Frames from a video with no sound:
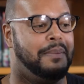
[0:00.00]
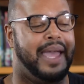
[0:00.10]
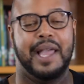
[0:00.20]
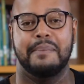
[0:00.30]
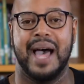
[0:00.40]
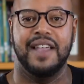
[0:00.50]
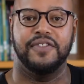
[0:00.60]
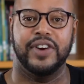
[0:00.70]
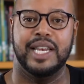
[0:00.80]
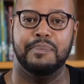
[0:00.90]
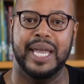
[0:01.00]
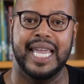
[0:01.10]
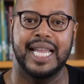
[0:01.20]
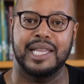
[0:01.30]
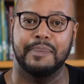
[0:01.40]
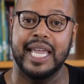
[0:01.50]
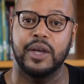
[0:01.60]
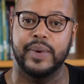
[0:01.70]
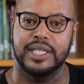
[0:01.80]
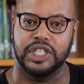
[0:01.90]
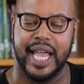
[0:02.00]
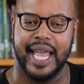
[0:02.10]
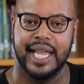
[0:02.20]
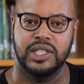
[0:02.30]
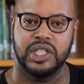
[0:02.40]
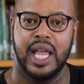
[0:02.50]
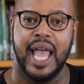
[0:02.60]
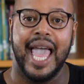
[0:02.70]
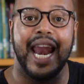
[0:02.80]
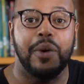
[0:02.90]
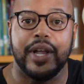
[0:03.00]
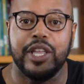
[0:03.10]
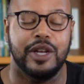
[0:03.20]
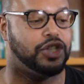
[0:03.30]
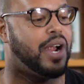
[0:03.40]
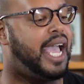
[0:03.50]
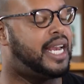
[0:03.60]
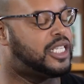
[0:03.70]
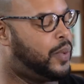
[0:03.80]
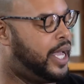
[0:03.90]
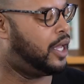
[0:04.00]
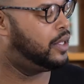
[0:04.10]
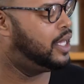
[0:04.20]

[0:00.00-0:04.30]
make my friend Ping the penguin change. And I want you to try it as well.